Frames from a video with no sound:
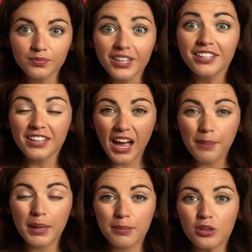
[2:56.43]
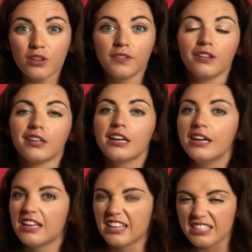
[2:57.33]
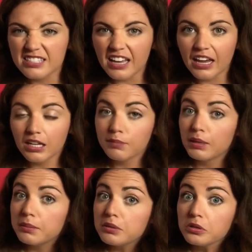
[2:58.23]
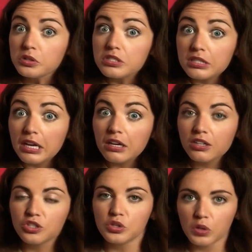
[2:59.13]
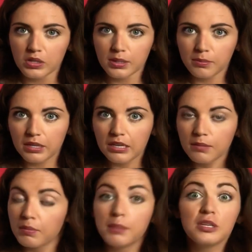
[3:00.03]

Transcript: Yeah, maybe you're feeling excited, maybe you're scared because you saw something, maybe